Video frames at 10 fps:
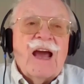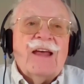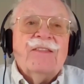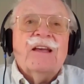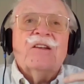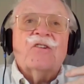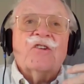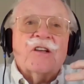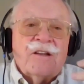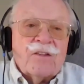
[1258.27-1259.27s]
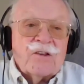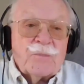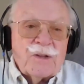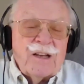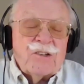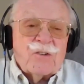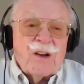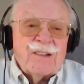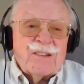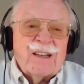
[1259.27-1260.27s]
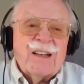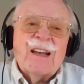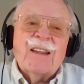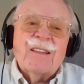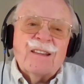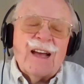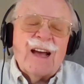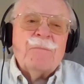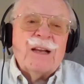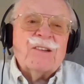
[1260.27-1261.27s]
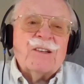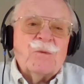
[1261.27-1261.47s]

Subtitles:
and then there's another plagiarizing, that makes